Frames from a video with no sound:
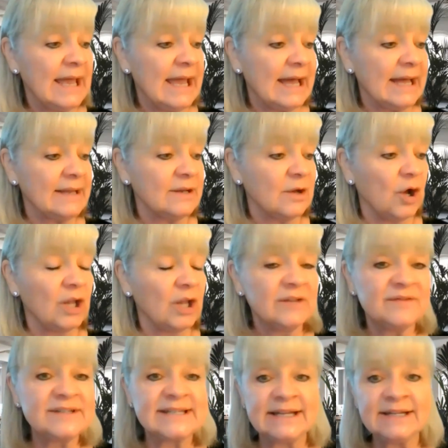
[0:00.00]
And all
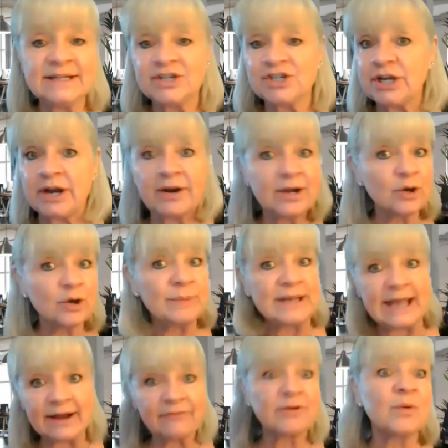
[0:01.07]
of a sudden, Sherry will
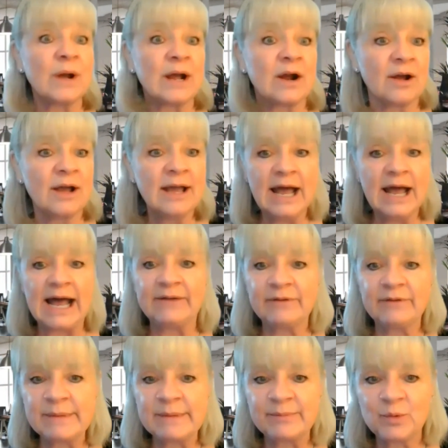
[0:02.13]
be everywhere. I
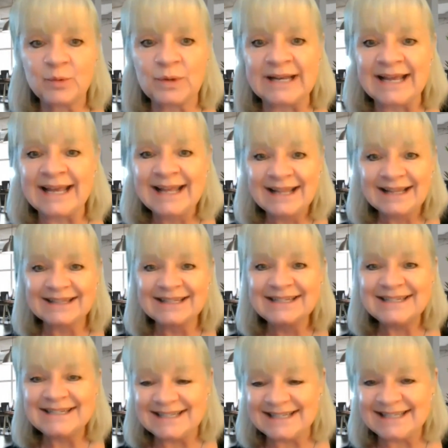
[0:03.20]
remember when
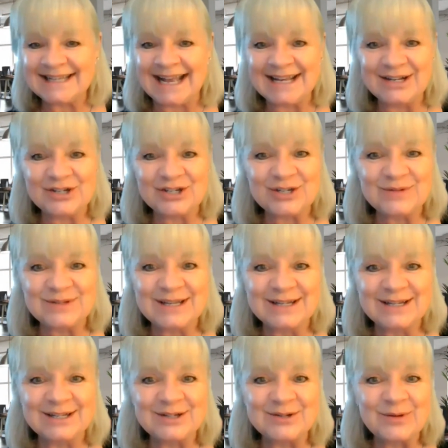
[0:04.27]
Linda decided she was
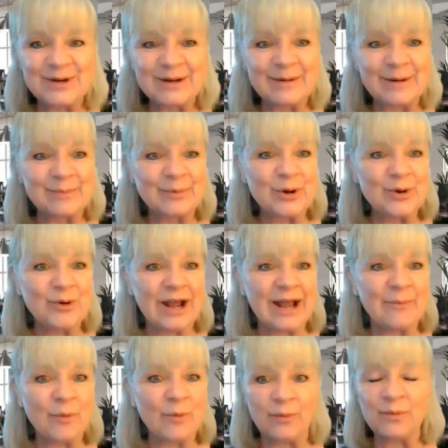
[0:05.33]
going to do a
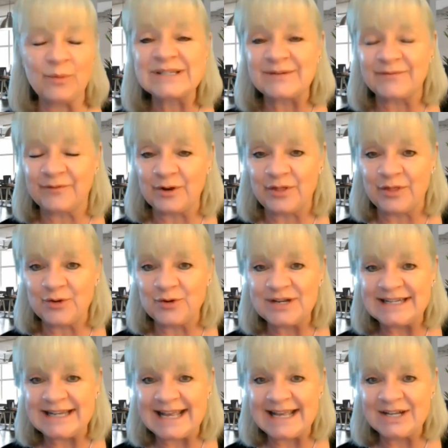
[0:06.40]
program. What was it, for
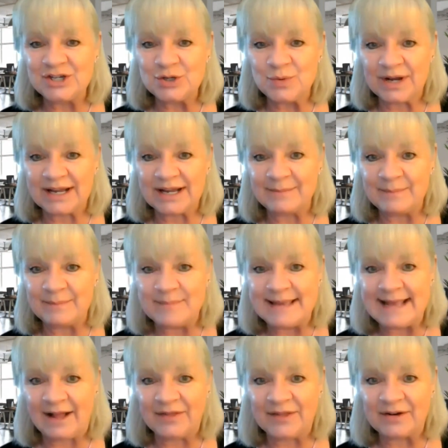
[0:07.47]
30 days? You were going to
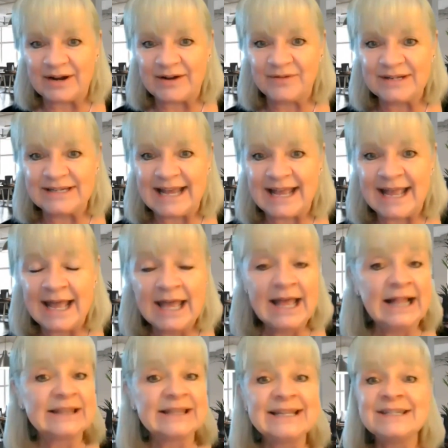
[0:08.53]
be out there every day.
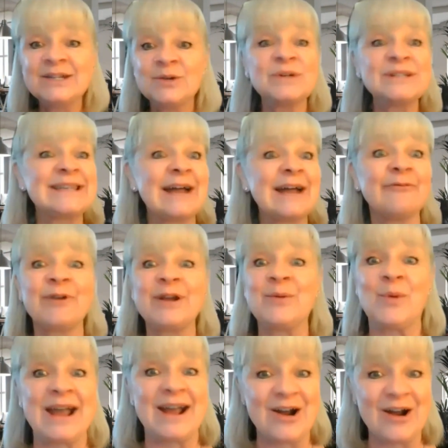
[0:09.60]
Linda was
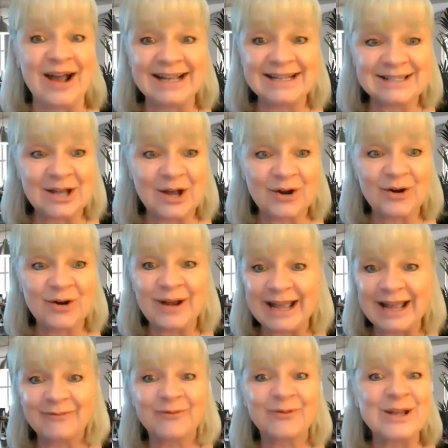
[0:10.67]
everywhere. I saw her
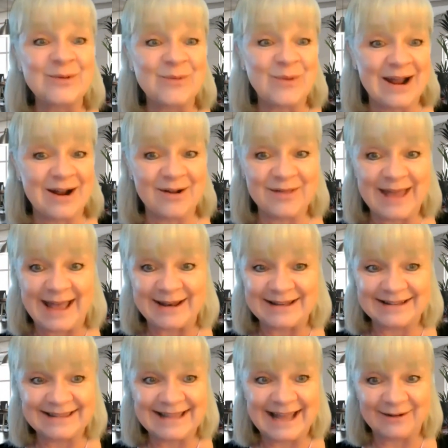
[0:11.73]
everywhere
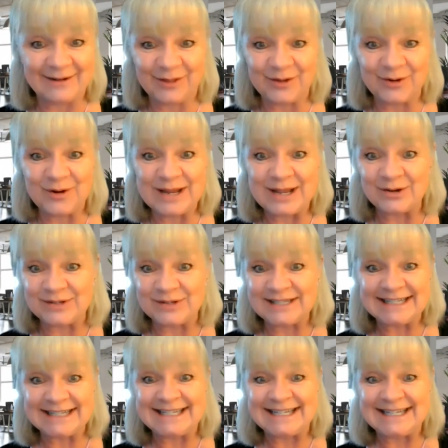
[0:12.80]
that 30 or
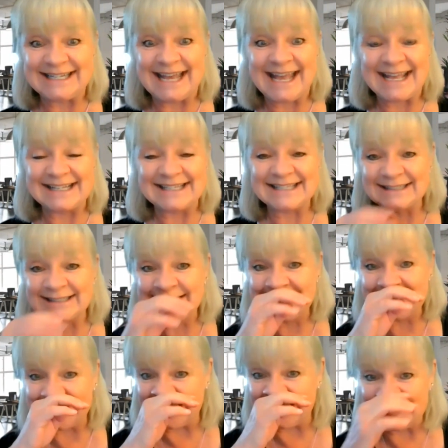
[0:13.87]
60 days.
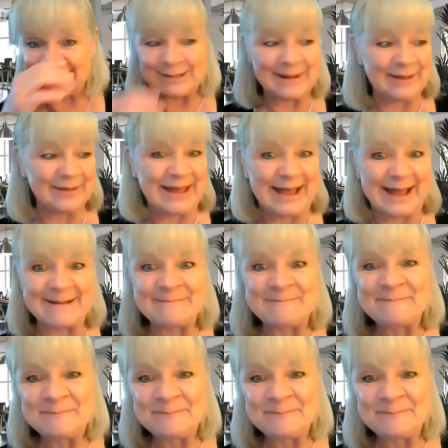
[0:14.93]
Linda, tell us about that.